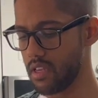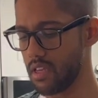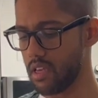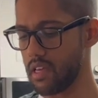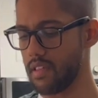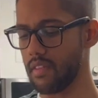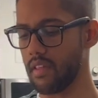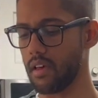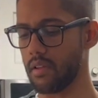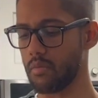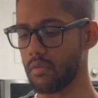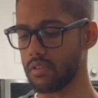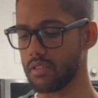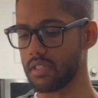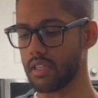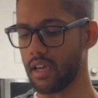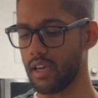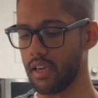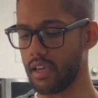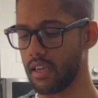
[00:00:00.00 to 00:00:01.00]
And then once
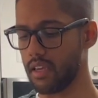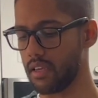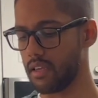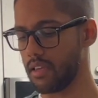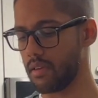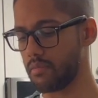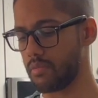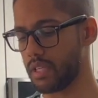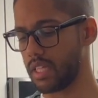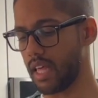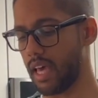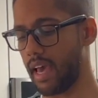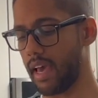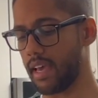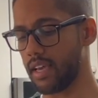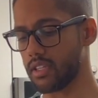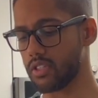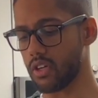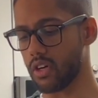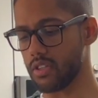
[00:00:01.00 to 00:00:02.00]
I put the
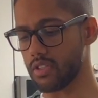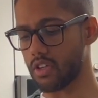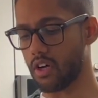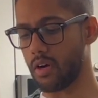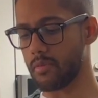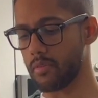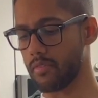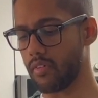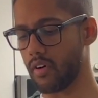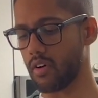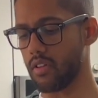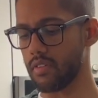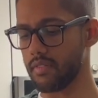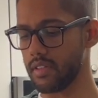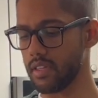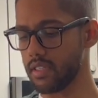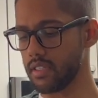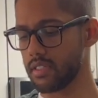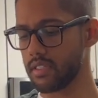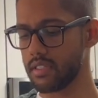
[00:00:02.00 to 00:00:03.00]
eggs on top of all of
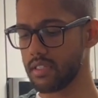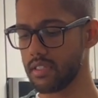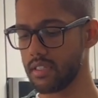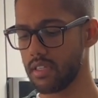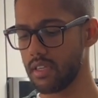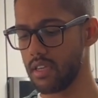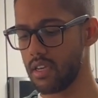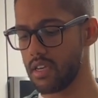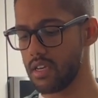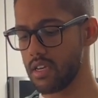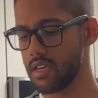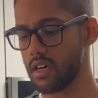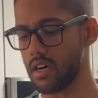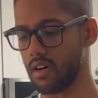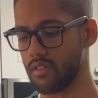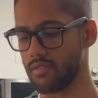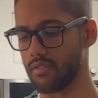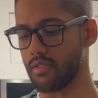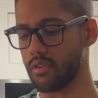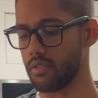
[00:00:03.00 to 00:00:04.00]
this, I'll
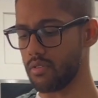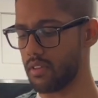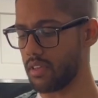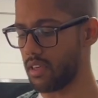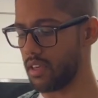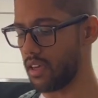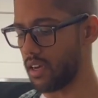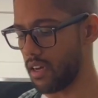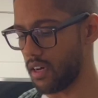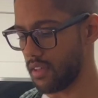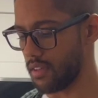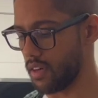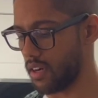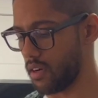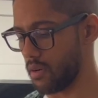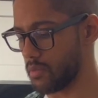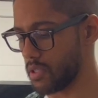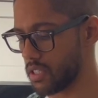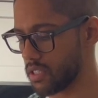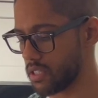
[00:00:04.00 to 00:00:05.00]
throw the
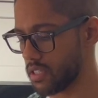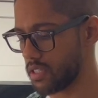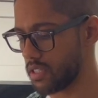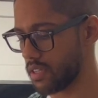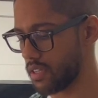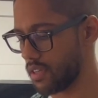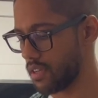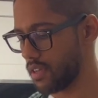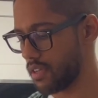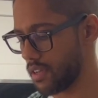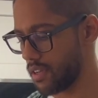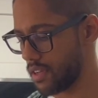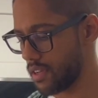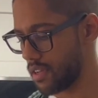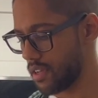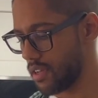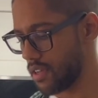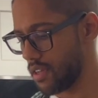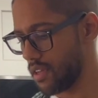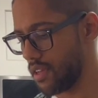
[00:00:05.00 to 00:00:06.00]
hummus,
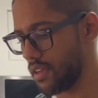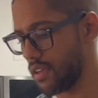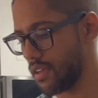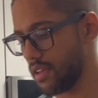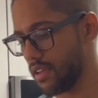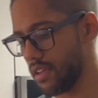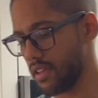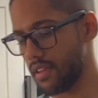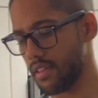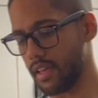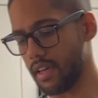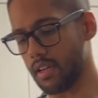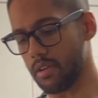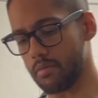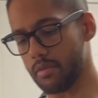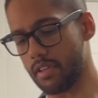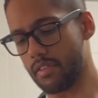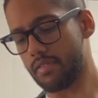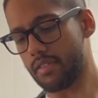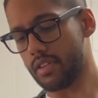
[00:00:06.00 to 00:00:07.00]
and that'll
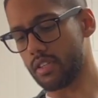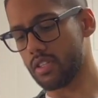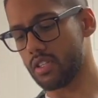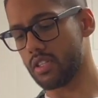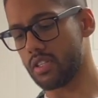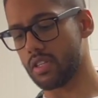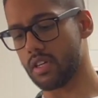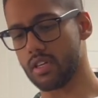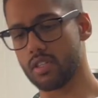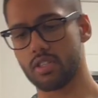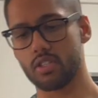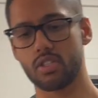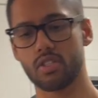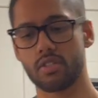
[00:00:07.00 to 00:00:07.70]
be the finishing touch.